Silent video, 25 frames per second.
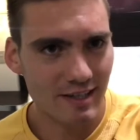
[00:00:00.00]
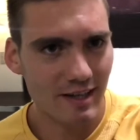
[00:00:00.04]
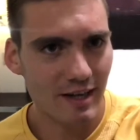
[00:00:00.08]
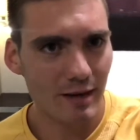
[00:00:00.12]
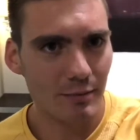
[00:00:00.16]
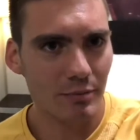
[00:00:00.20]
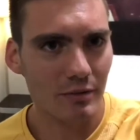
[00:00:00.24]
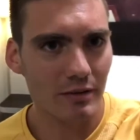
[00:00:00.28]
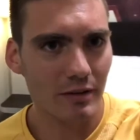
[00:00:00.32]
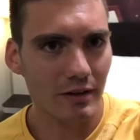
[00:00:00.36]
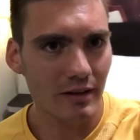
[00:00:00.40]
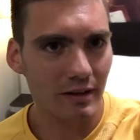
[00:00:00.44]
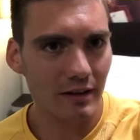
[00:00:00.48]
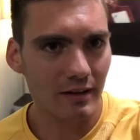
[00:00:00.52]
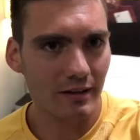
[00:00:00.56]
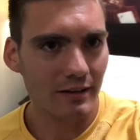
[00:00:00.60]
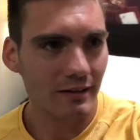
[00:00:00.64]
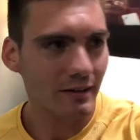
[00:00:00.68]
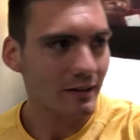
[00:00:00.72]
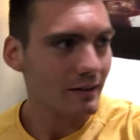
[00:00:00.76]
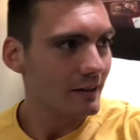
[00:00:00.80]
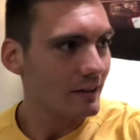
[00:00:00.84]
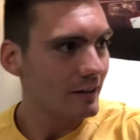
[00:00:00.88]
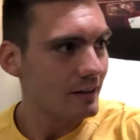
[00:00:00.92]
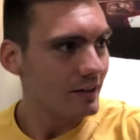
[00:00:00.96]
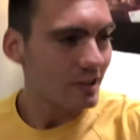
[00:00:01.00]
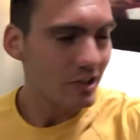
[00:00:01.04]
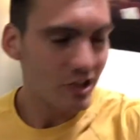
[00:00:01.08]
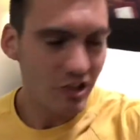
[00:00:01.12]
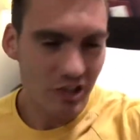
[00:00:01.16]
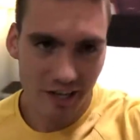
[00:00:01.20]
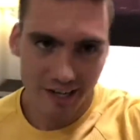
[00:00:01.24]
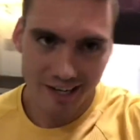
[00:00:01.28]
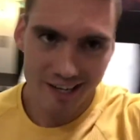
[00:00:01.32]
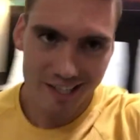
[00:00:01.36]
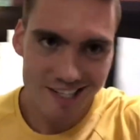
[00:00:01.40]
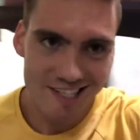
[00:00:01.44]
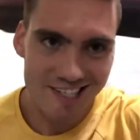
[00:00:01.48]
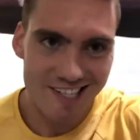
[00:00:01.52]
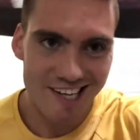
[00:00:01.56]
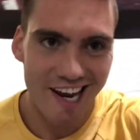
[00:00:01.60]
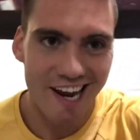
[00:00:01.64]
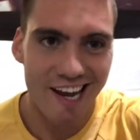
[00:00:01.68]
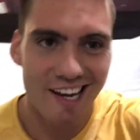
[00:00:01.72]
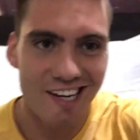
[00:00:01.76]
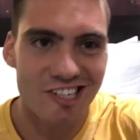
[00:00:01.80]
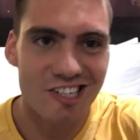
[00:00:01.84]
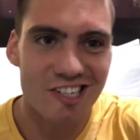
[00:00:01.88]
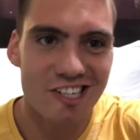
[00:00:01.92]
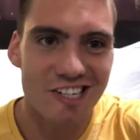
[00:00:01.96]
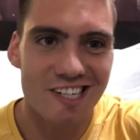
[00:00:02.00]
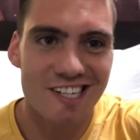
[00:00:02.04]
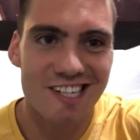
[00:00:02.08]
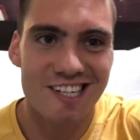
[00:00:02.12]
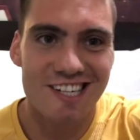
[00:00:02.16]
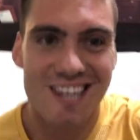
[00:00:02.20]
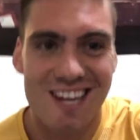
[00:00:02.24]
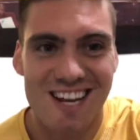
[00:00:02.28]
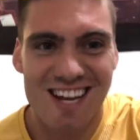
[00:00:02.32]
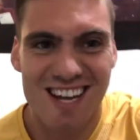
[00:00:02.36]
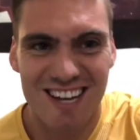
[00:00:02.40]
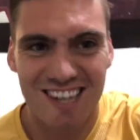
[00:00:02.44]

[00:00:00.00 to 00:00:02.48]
a couple of chicken sandwiches.